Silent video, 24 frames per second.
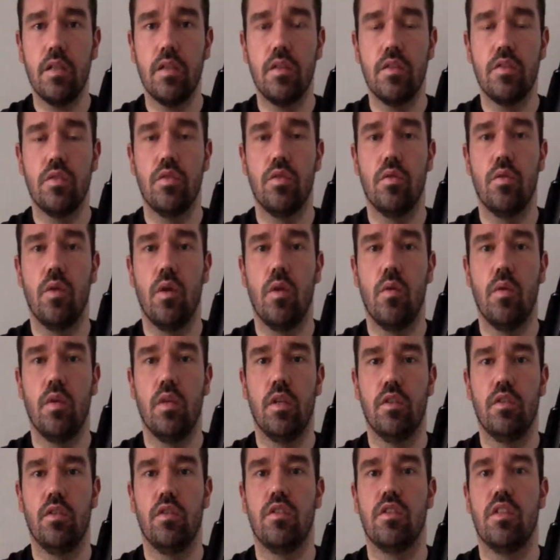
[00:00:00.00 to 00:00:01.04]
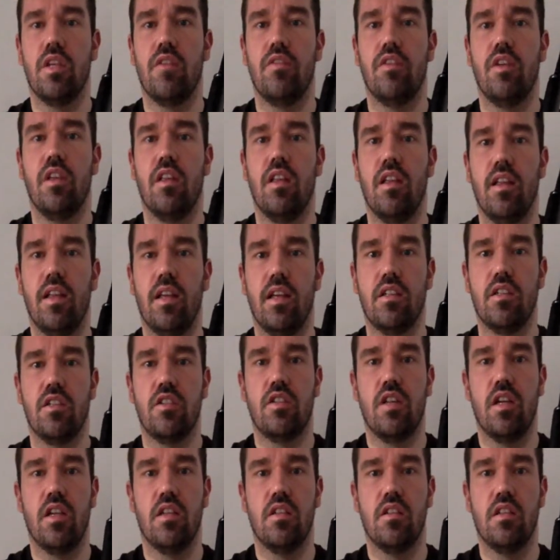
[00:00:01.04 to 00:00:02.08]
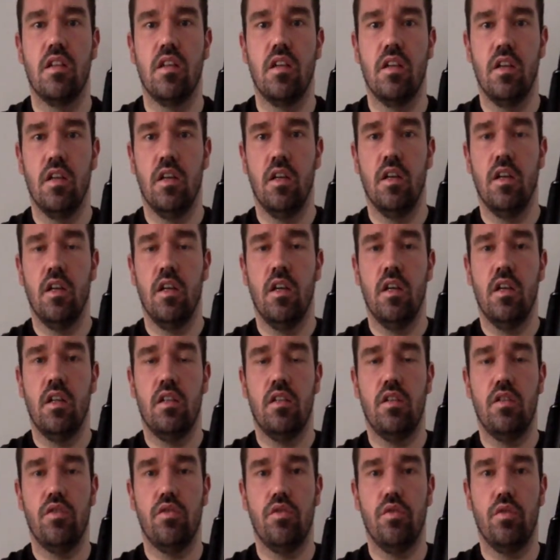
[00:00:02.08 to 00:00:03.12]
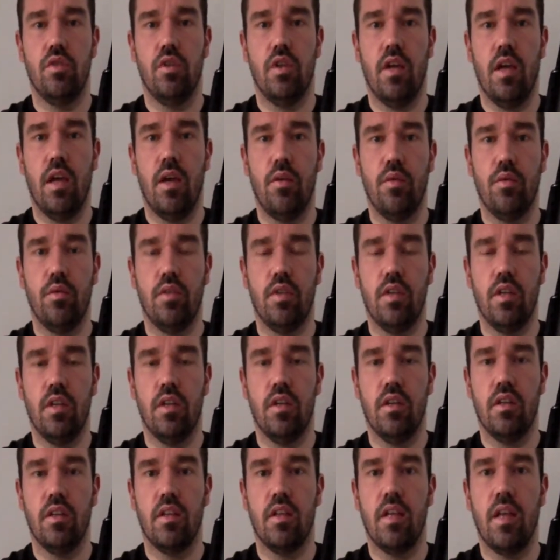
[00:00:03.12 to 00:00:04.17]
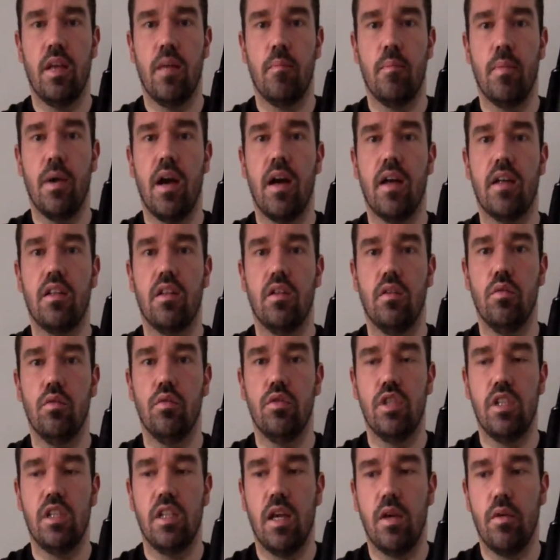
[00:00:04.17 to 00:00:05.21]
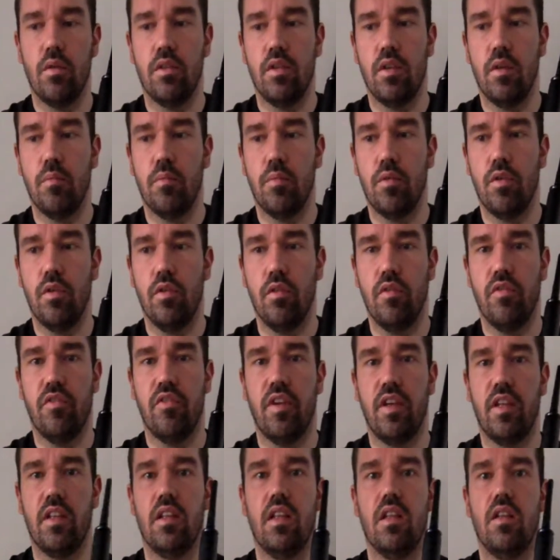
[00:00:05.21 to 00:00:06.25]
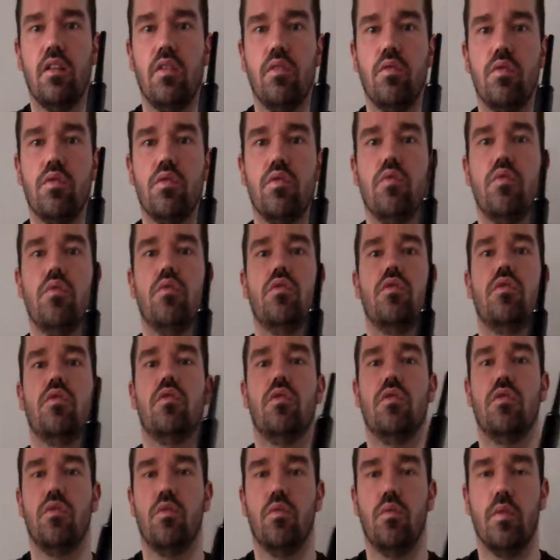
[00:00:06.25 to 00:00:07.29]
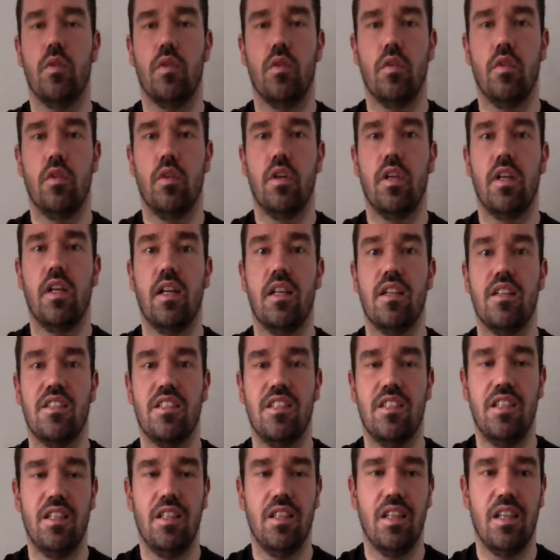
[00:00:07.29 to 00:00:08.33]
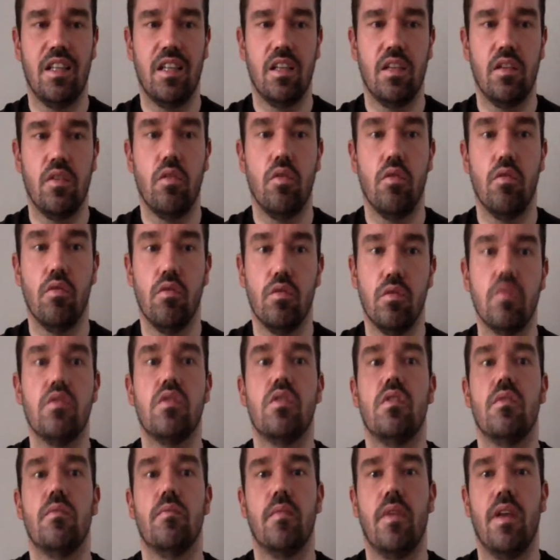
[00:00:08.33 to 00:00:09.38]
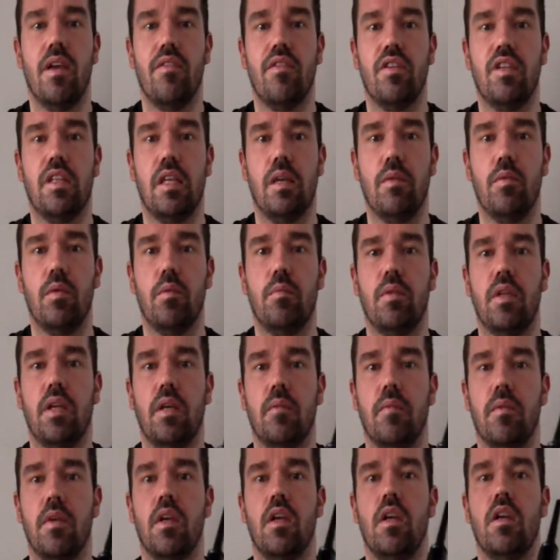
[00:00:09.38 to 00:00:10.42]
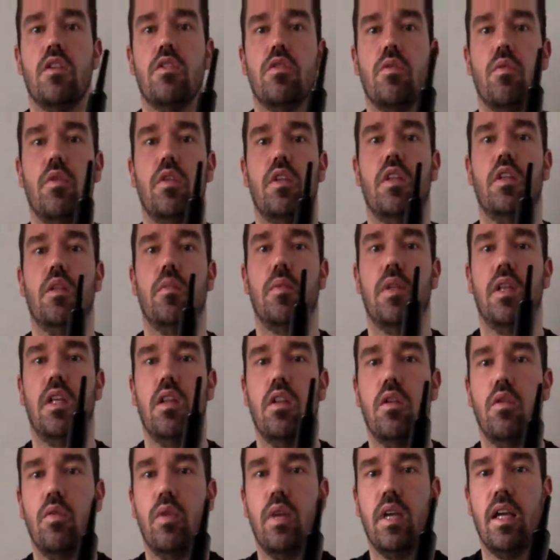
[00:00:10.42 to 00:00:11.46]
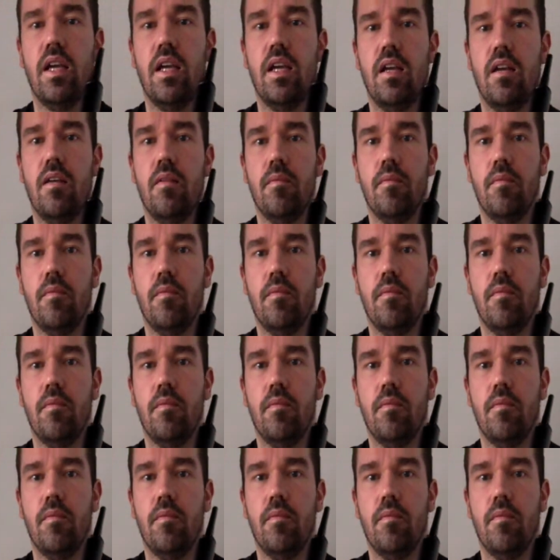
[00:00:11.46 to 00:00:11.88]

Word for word: So what I want to do is give you a little exercise to show you how to get back to low G and how to improve finding those holes. So we're looking at sealing the holes every time we play. So I want you to play low A,